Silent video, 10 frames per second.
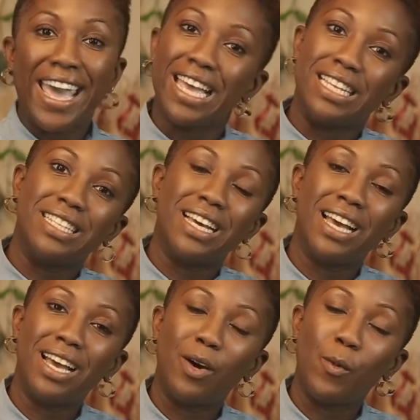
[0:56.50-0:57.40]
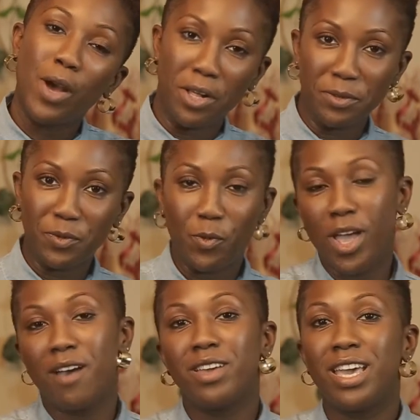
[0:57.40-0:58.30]
And, well, we
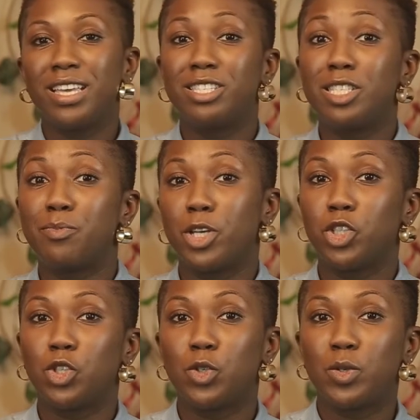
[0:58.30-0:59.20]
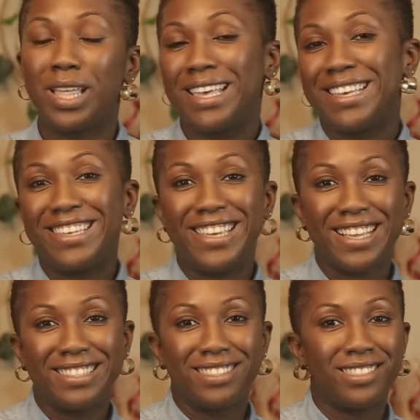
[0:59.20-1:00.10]
have a special
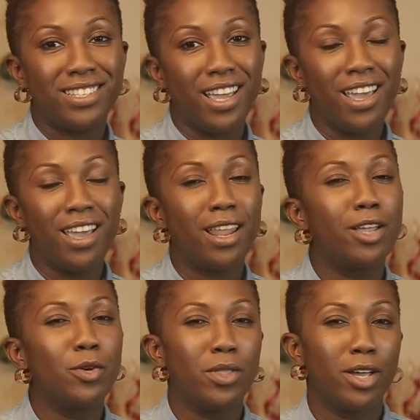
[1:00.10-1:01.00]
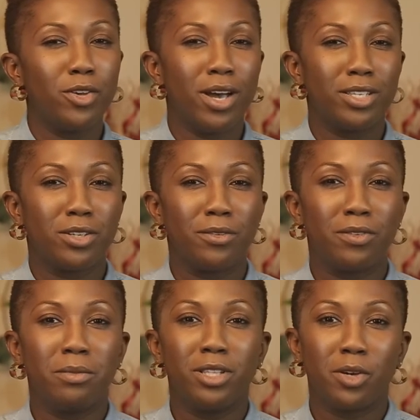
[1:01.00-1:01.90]
guest today, and I know that you guys are
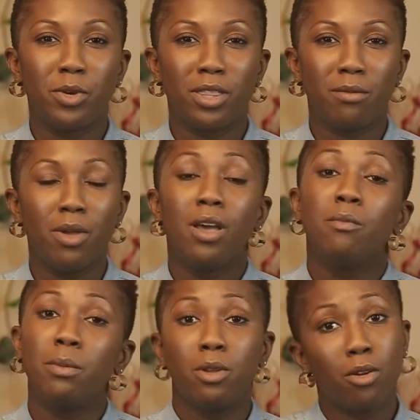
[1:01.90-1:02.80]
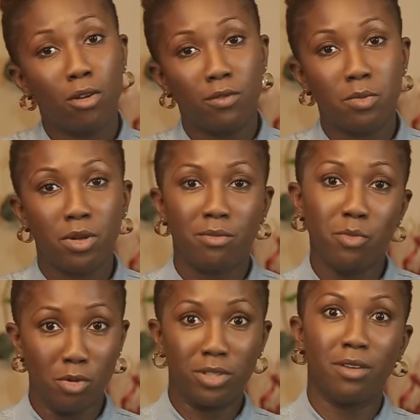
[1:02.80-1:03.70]
familiar with him. Maybe not all of you, but
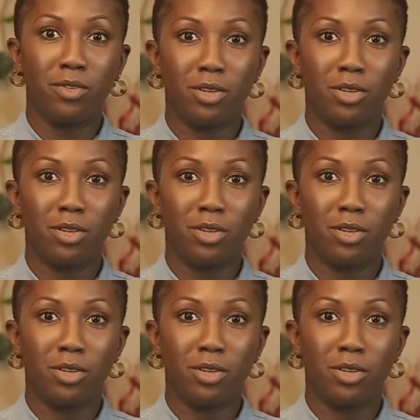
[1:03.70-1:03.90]
most of